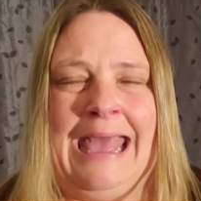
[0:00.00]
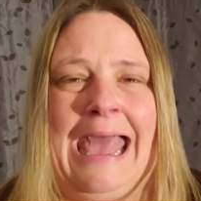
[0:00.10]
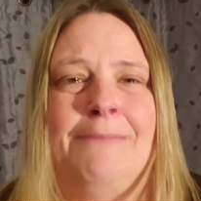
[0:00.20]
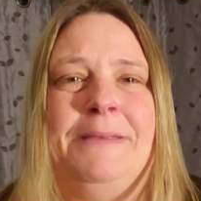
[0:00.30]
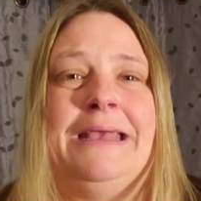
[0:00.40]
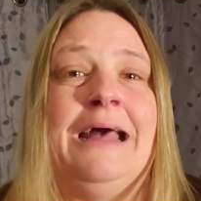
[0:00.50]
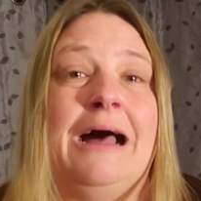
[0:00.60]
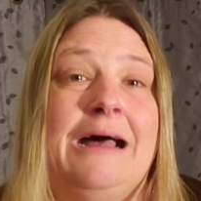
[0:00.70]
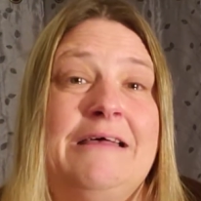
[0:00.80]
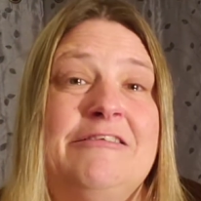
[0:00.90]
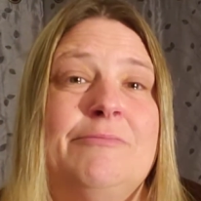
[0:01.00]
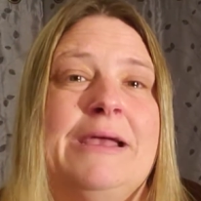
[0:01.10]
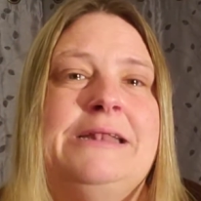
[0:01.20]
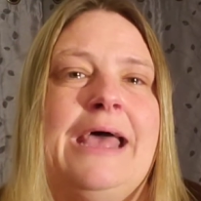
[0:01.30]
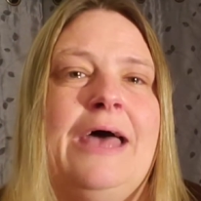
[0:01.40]
And because
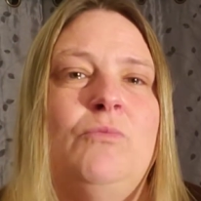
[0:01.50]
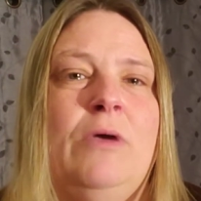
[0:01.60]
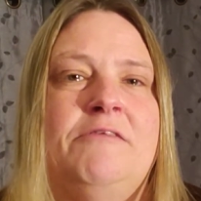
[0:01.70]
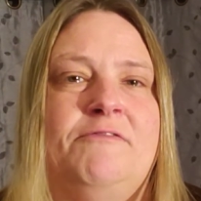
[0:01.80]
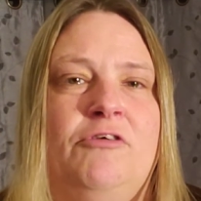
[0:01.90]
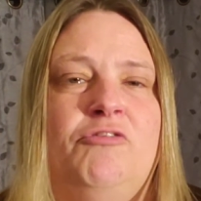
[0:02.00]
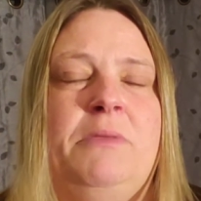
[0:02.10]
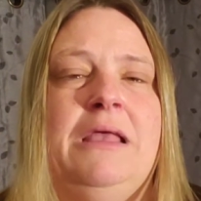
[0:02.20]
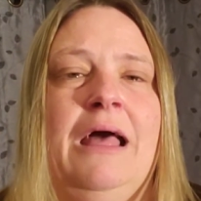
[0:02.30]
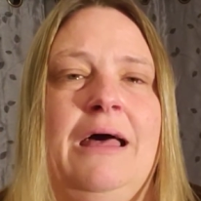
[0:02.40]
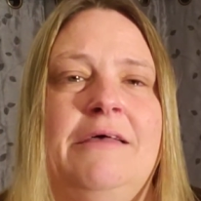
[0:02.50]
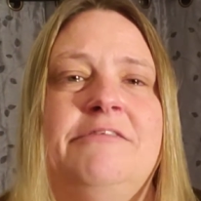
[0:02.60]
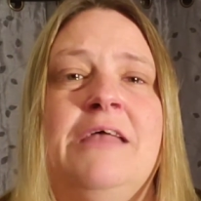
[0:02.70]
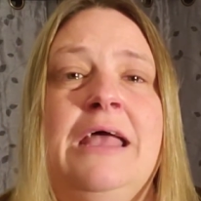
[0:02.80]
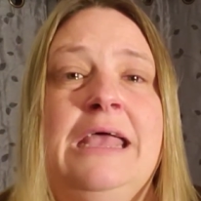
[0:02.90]
my dad went first,
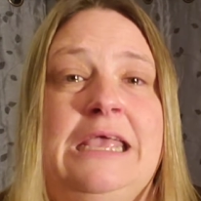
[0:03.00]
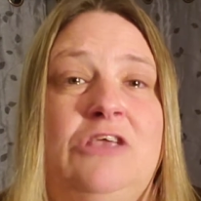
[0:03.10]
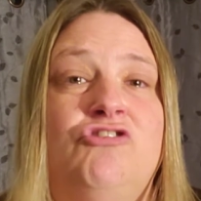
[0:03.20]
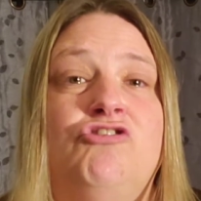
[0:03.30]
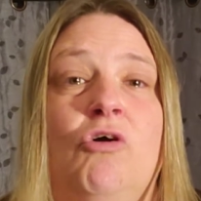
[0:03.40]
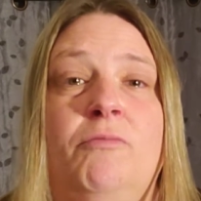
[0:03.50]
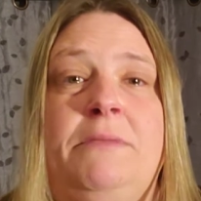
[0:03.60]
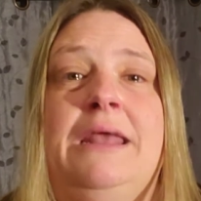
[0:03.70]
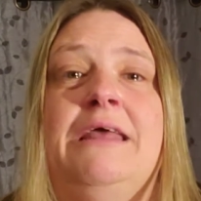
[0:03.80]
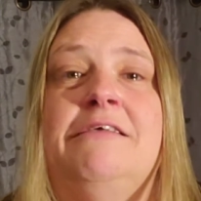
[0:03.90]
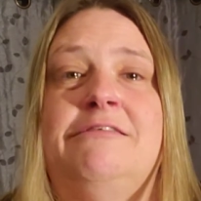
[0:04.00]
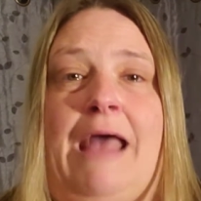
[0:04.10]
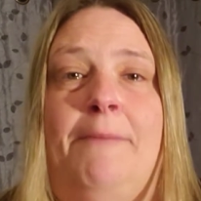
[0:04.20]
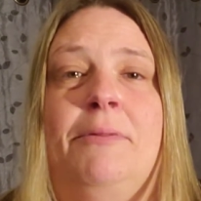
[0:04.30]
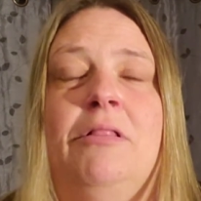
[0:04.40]
because he showed me an
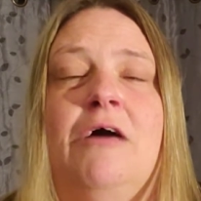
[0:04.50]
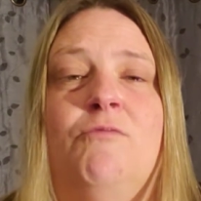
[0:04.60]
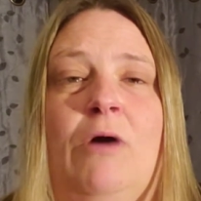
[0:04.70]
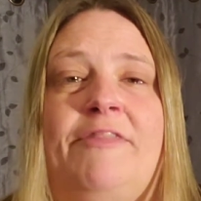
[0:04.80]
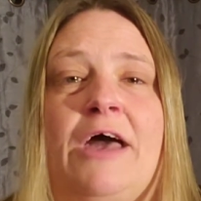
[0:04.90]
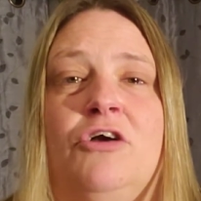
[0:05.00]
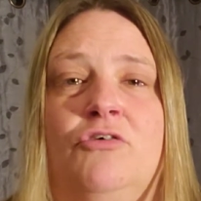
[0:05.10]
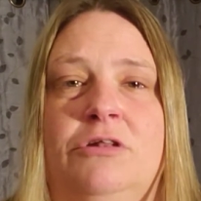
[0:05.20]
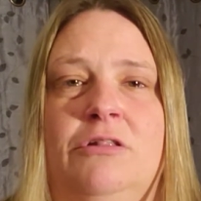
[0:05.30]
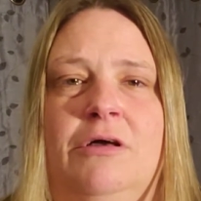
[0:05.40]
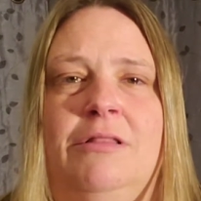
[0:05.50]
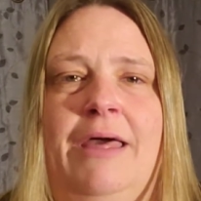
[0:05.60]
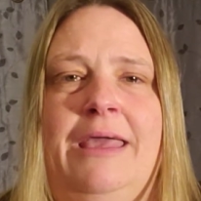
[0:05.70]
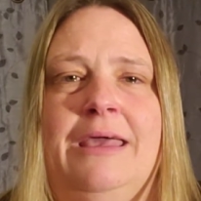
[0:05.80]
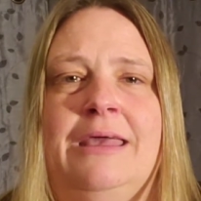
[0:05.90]
example of what that could look
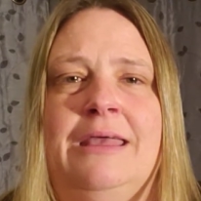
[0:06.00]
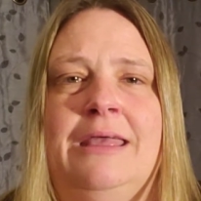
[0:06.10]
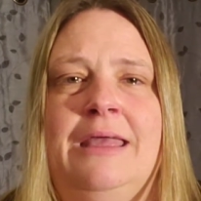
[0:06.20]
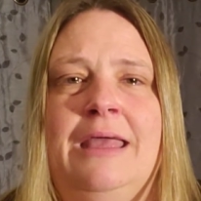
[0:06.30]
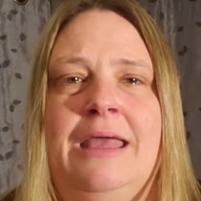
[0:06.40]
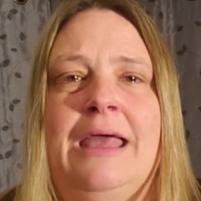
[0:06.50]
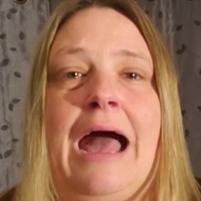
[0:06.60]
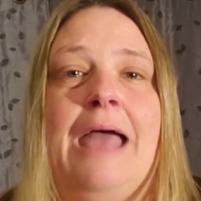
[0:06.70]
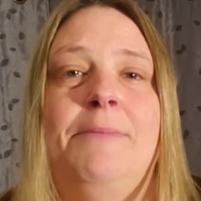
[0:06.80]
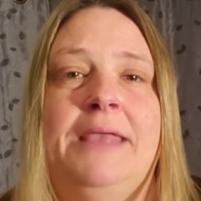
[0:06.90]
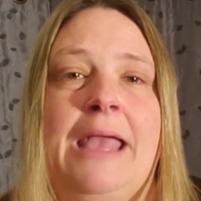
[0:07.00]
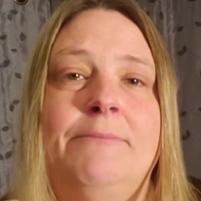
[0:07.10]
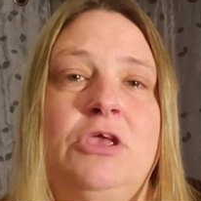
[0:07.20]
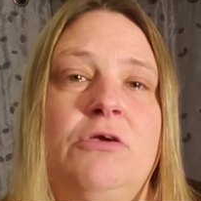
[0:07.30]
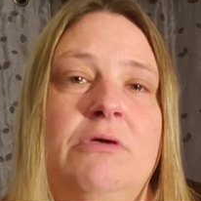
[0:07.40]
like, I
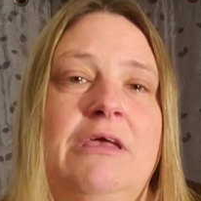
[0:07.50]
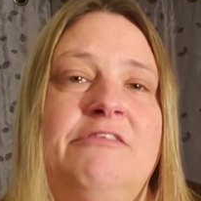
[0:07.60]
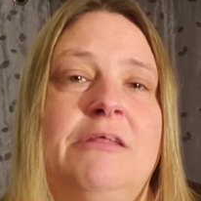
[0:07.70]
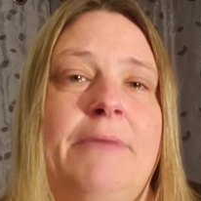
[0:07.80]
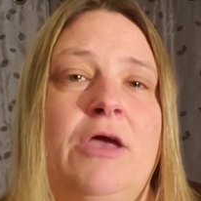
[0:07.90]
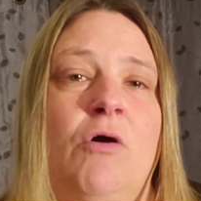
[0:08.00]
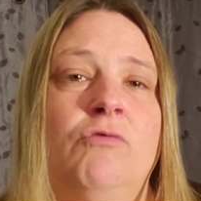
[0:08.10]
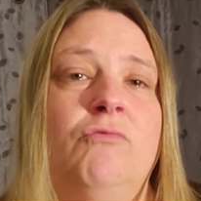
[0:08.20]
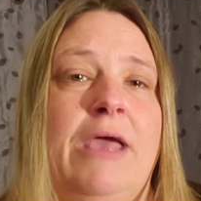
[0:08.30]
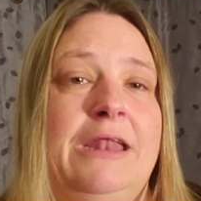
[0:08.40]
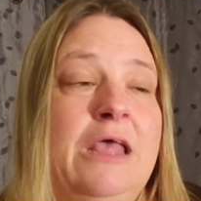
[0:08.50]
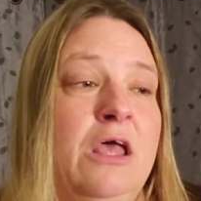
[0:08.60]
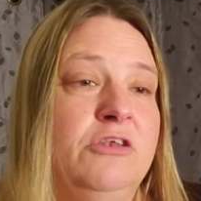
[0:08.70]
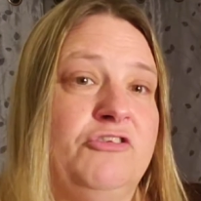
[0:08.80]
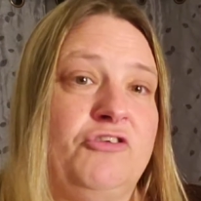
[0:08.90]
became curious in my own right
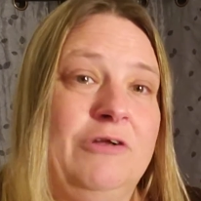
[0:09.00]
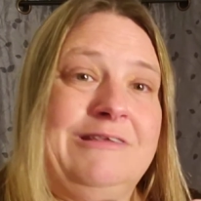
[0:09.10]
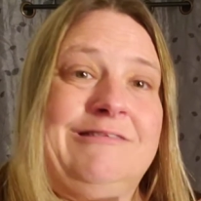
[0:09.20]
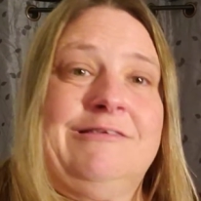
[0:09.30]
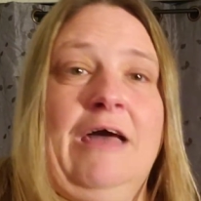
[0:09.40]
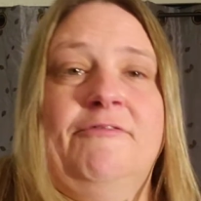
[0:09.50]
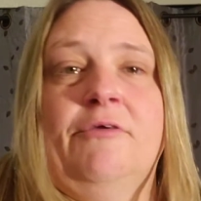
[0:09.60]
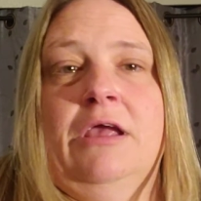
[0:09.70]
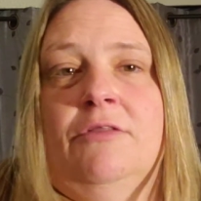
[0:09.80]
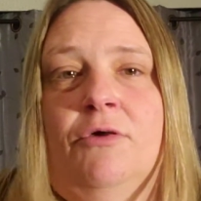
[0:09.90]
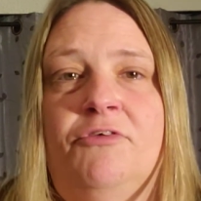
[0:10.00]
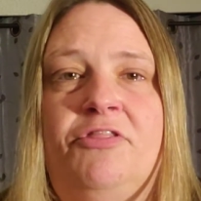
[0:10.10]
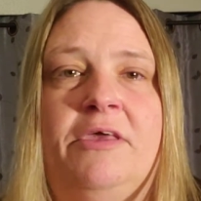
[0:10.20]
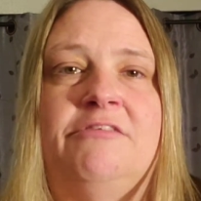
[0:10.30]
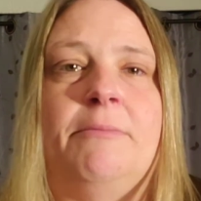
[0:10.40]
to start discovering those
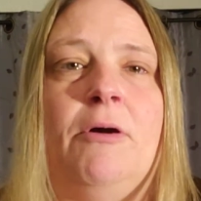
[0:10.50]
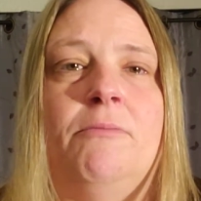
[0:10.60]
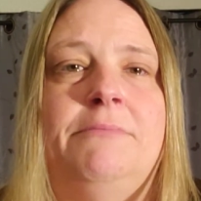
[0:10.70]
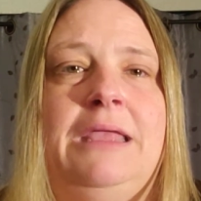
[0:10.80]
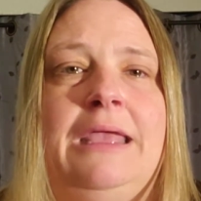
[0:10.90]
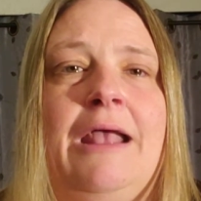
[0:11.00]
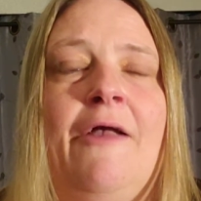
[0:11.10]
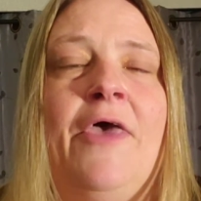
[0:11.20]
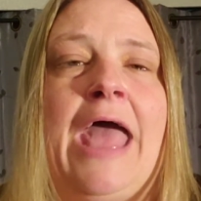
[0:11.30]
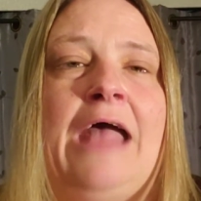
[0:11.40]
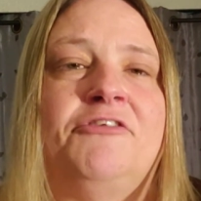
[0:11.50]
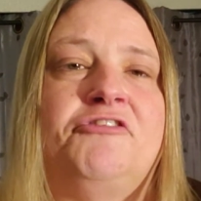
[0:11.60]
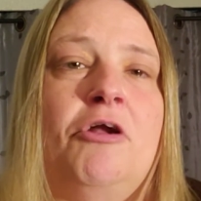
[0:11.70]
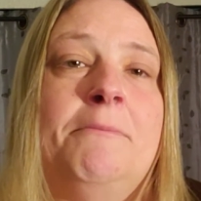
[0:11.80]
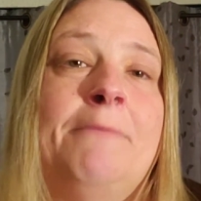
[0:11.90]
things about me and
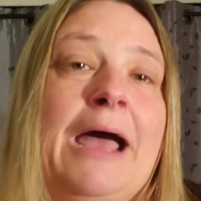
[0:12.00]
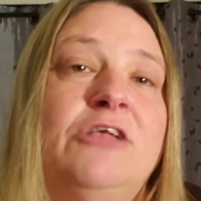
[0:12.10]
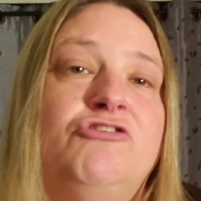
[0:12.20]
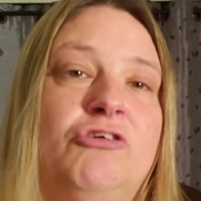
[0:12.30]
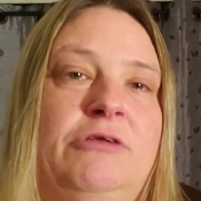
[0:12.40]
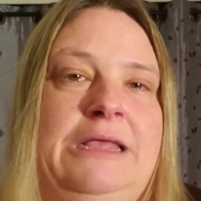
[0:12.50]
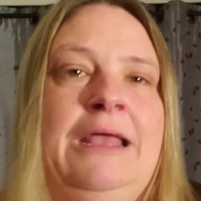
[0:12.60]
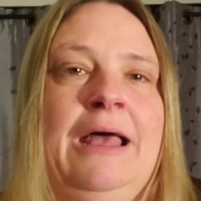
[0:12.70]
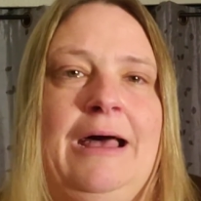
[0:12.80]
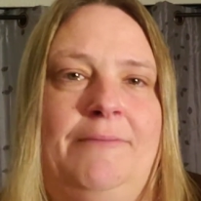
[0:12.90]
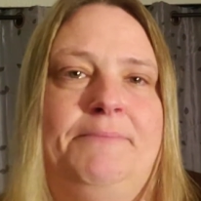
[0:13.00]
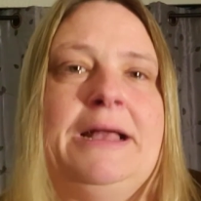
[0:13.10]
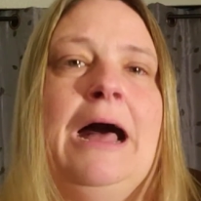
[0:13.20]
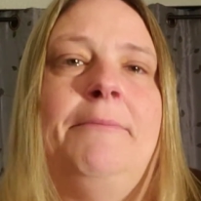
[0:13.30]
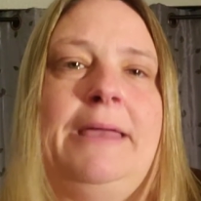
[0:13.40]
start my journey of
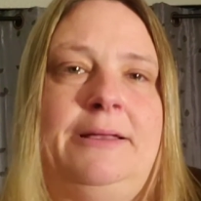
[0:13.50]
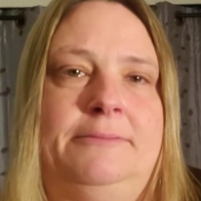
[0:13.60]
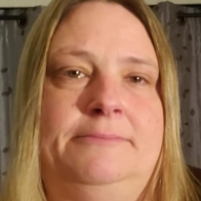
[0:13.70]
becoming.